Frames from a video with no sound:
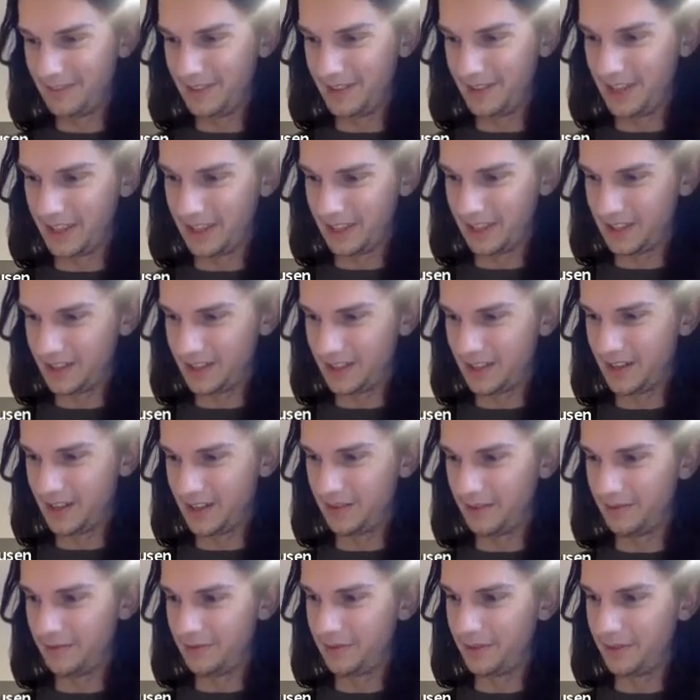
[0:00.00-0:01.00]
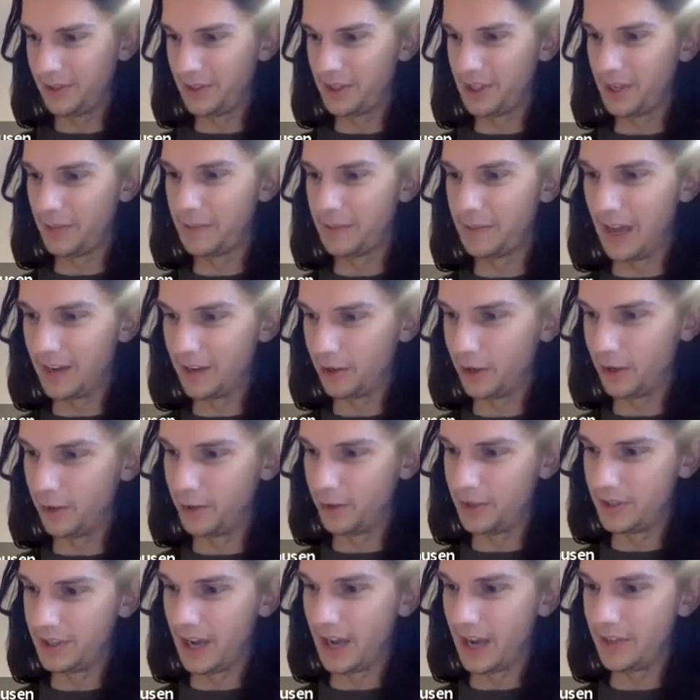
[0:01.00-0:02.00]
get this full subcategory,
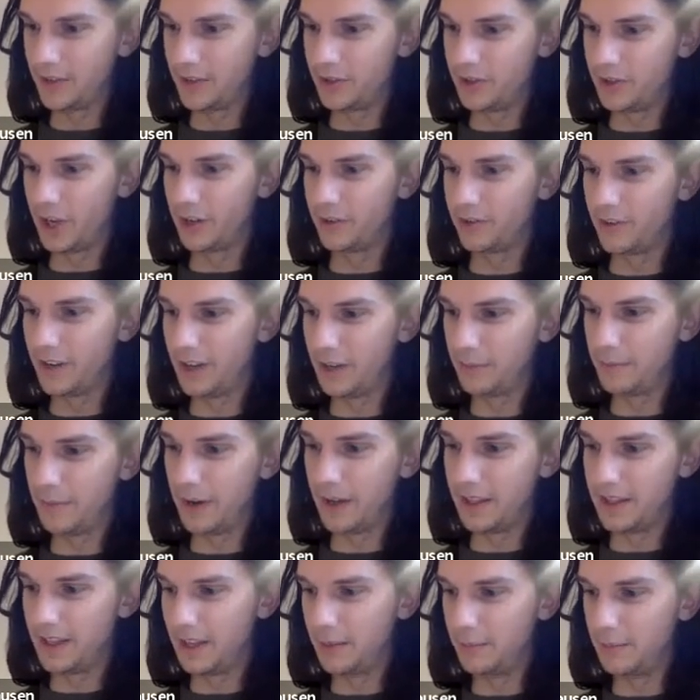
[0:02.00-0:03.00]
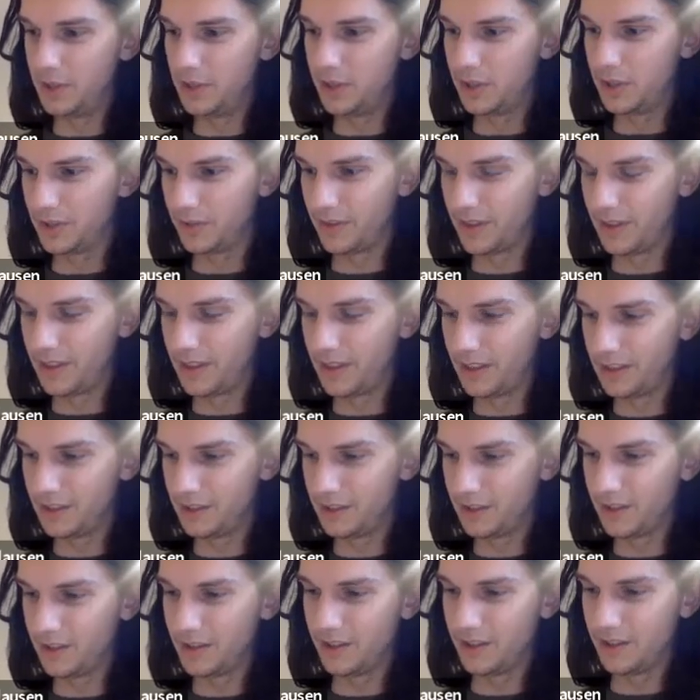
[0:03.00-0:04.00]
which is either generated by the images of the
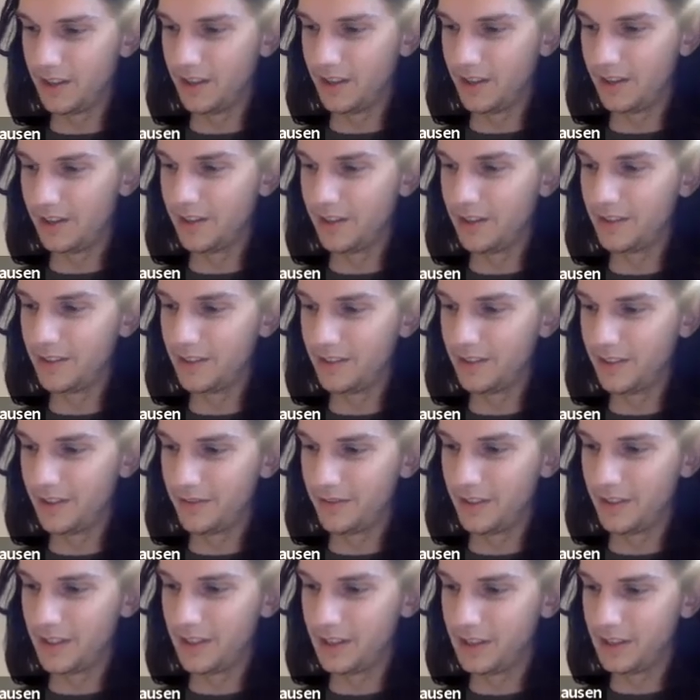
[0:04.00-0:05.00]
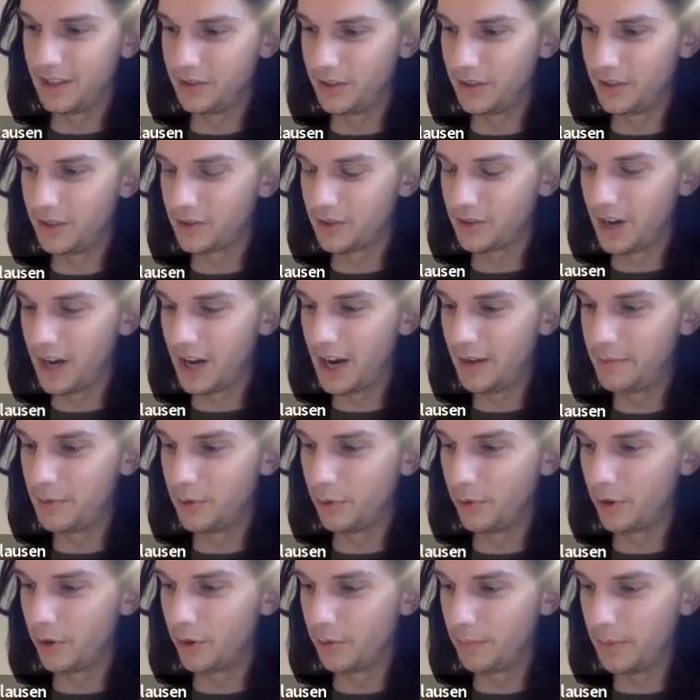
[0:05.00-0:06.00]
things you
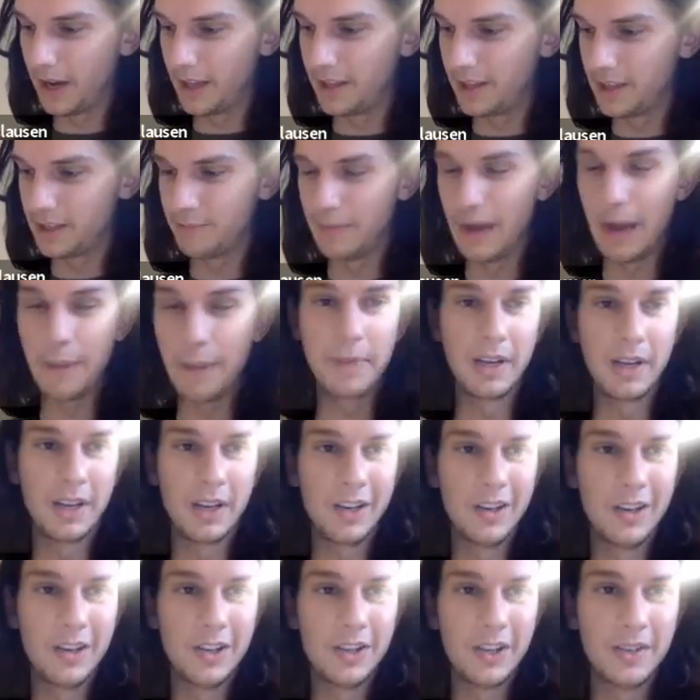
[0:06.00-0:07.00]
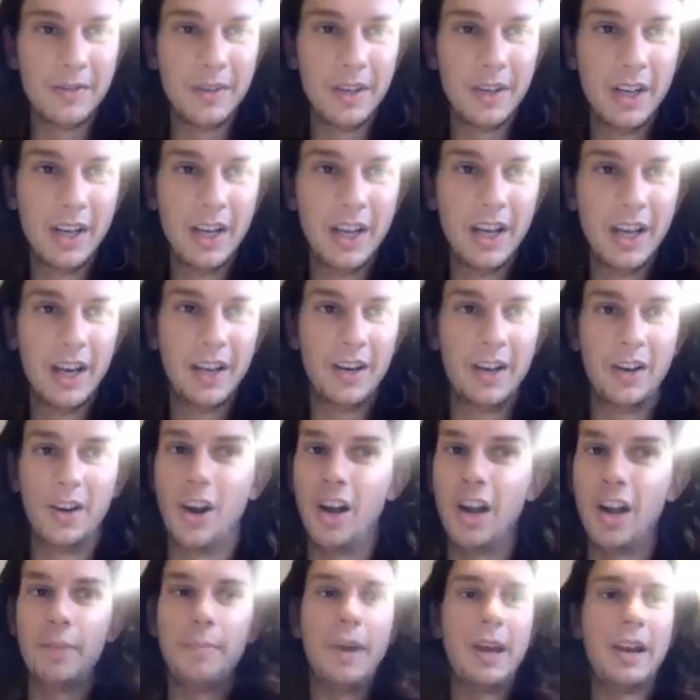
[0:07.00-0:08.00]
described or by this mapping condition. And it
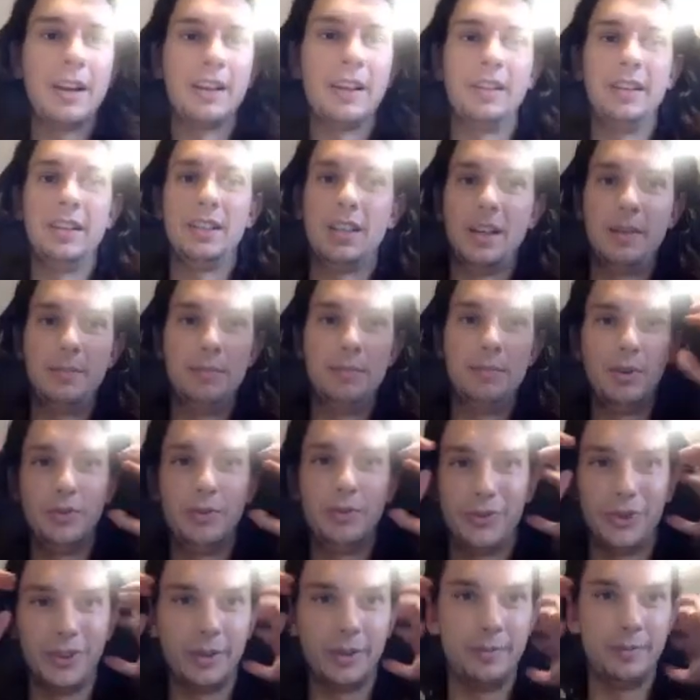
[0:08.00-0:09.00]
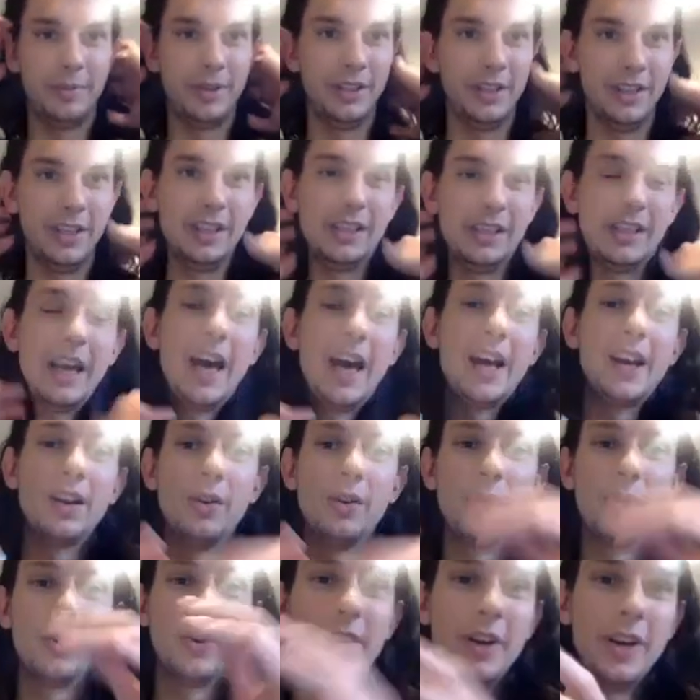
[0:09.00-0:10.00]
automatically is a beautiful abelian
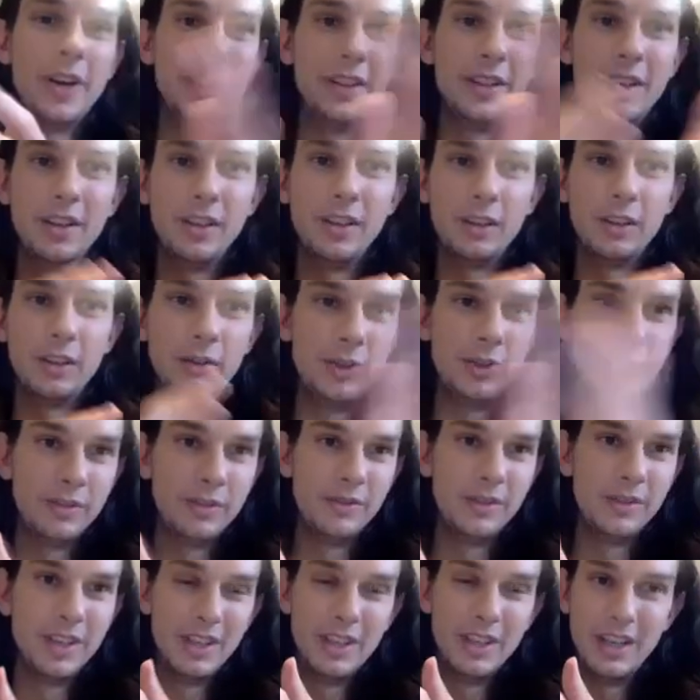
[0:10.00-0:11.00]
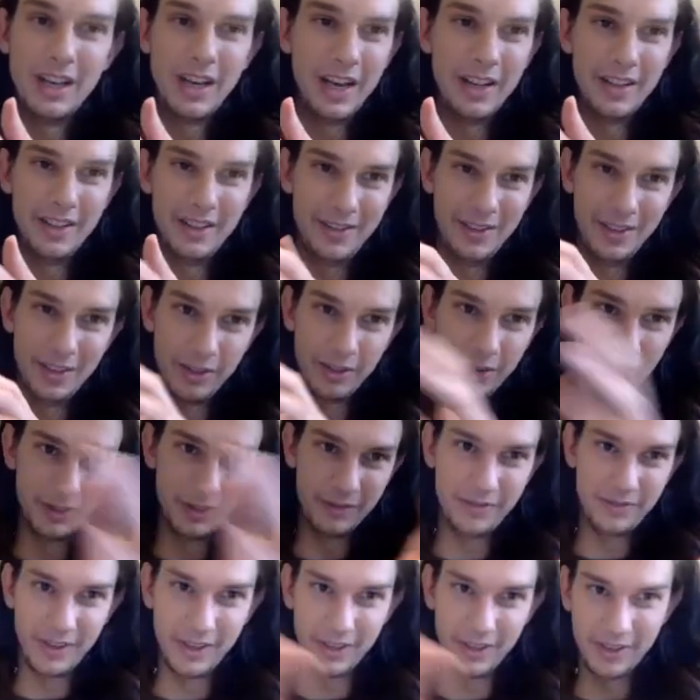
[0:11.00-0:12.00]
category, and the inclusion
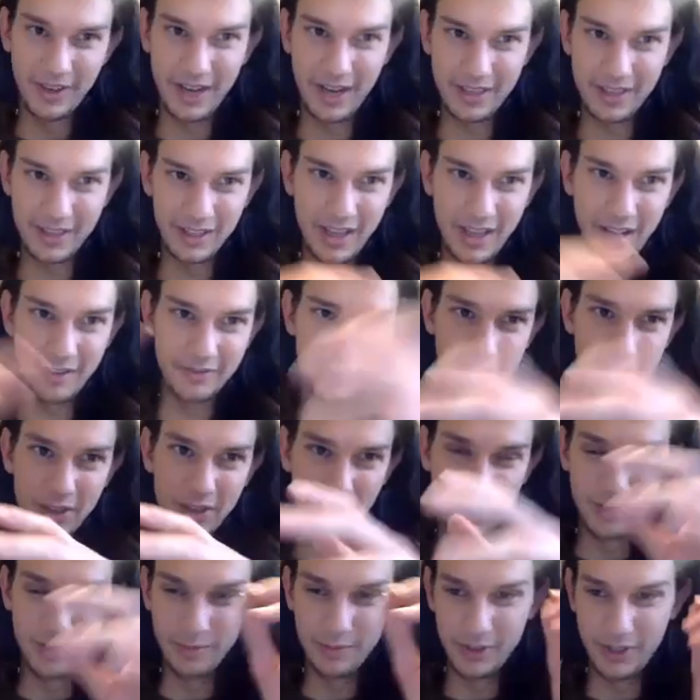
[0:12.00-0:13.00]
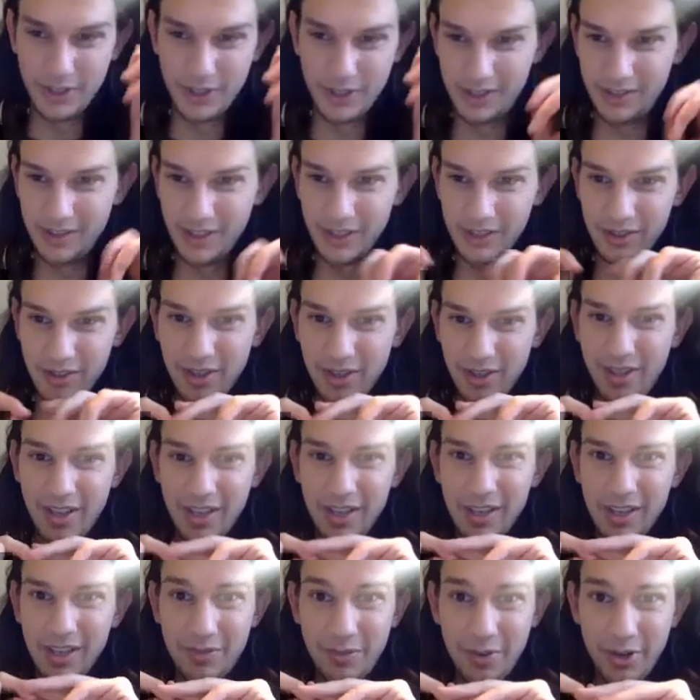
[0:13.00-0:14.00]
functor has a left adjoint, which does good
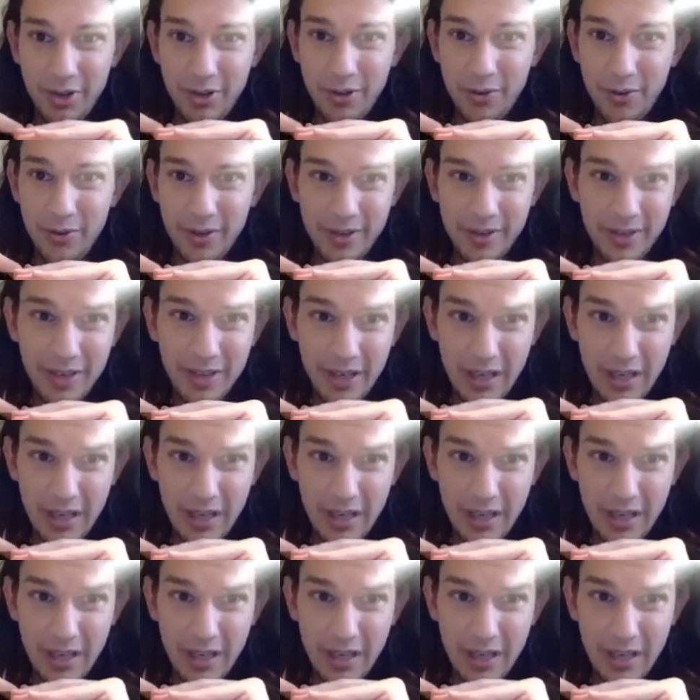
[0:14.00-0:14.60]
things for you and